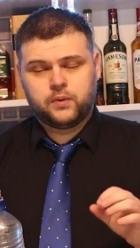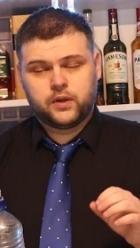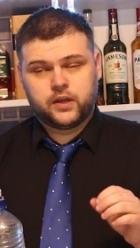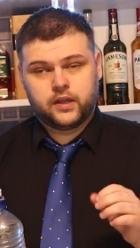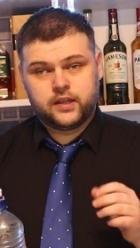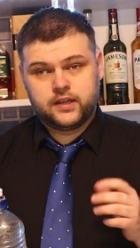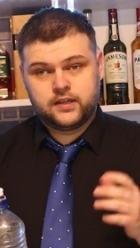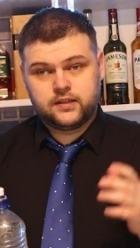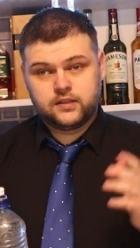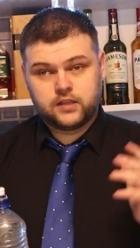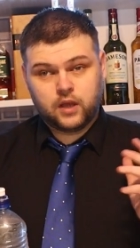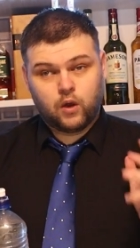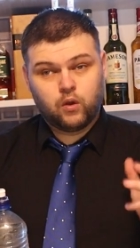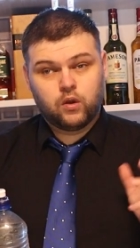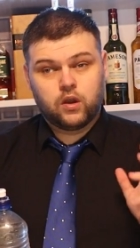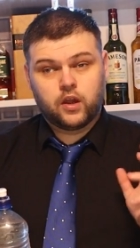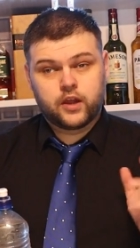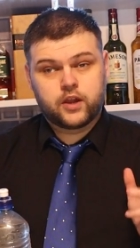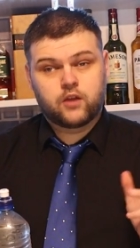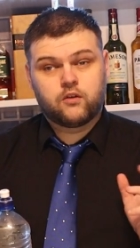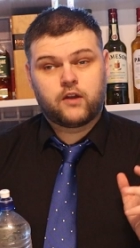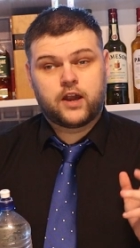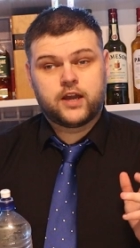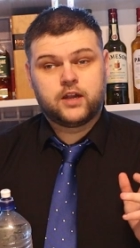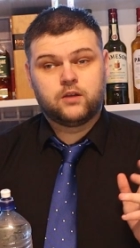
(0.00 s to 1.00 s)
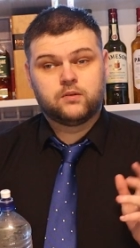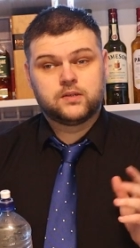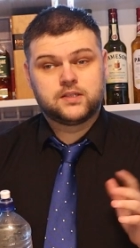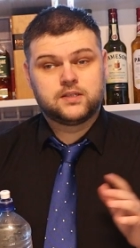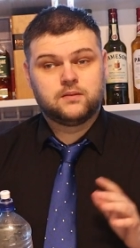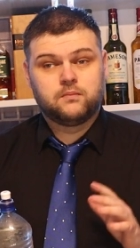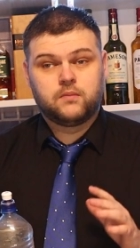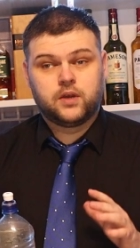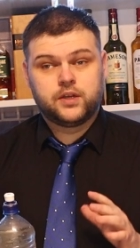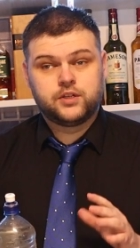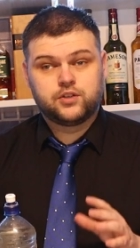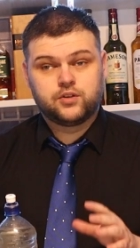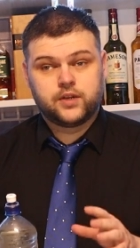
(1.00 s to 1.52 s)
but I don't like granules
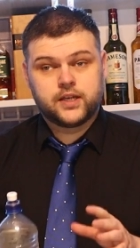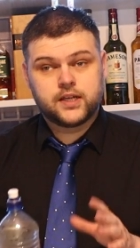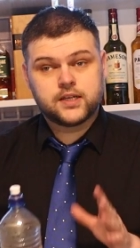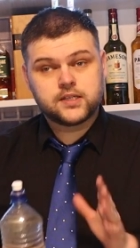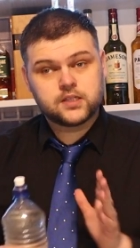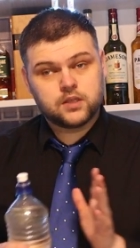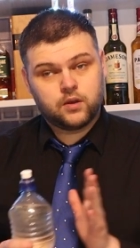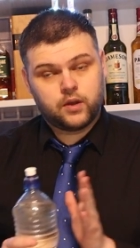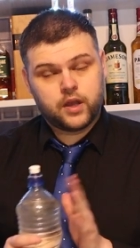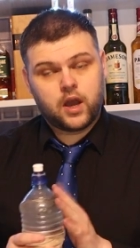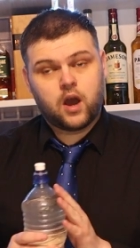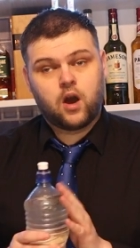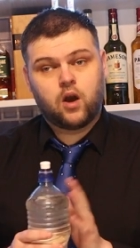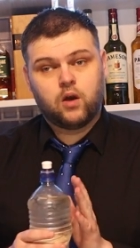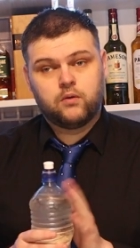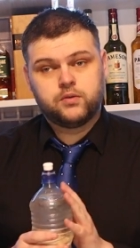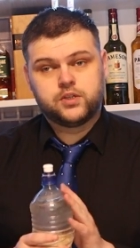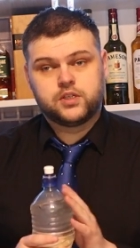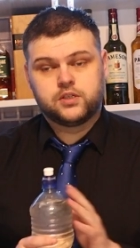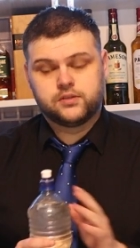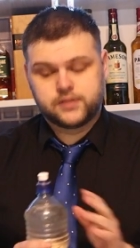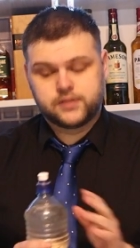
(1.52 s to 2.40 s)
in my drink, so I always